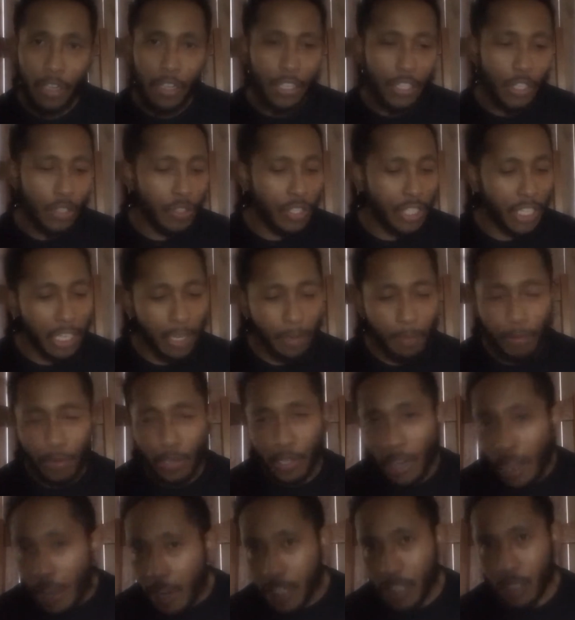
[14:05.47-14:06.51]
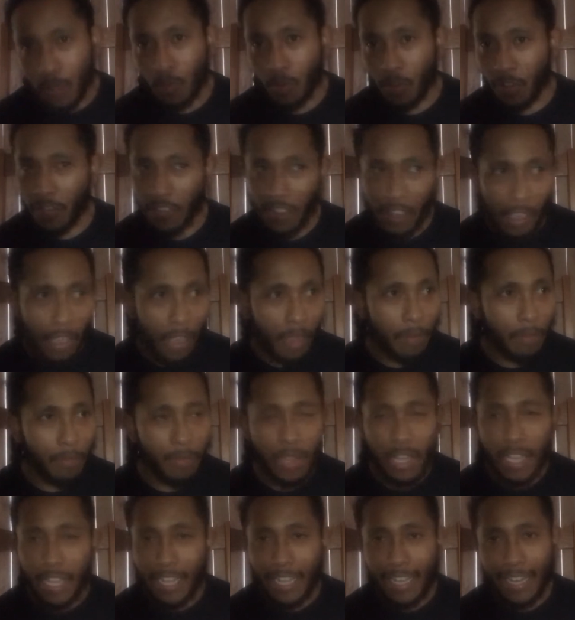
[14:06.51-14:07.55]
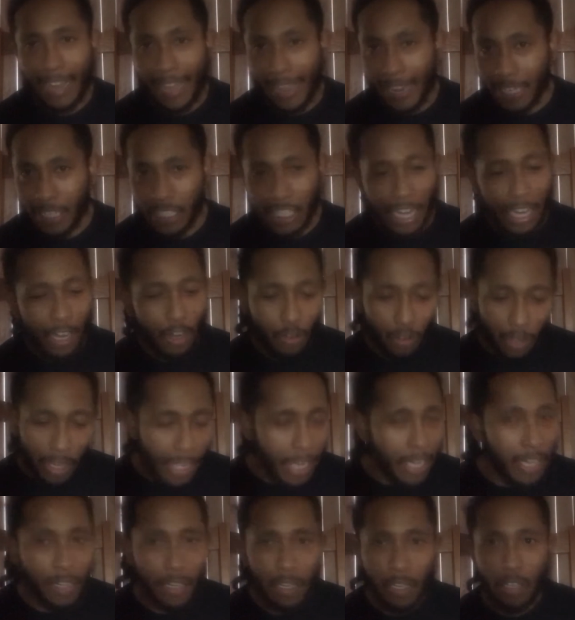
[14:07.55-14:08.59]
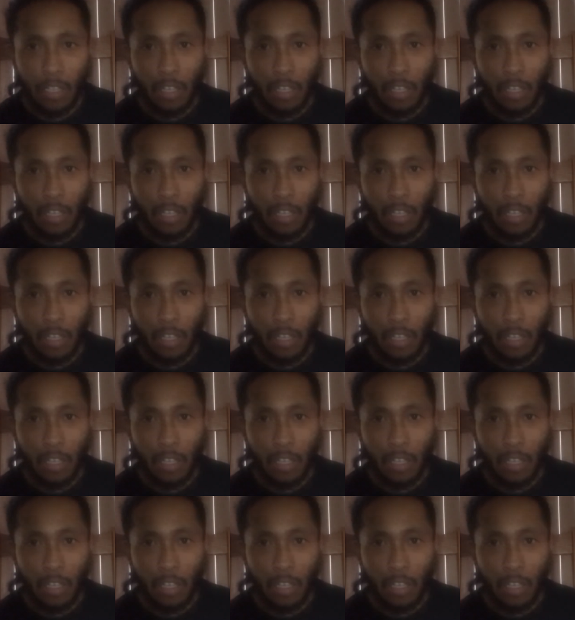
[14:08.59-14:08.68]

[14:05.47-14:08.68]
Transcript: You see the production with him and AJ Green.